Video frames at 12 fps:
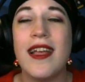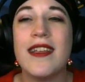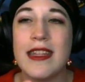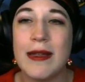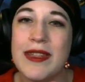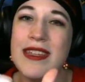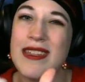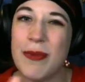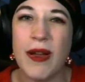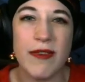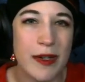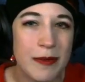Some of these
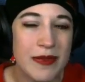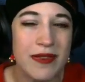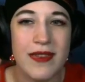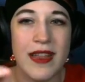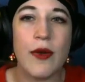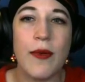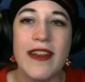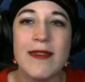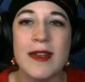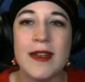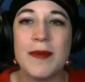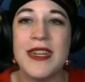small rooms, not quite as
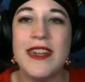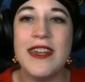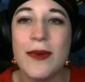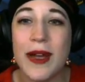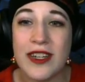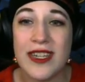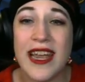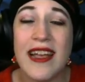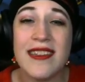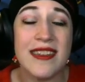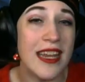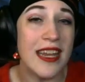much, but here you actually hesitate.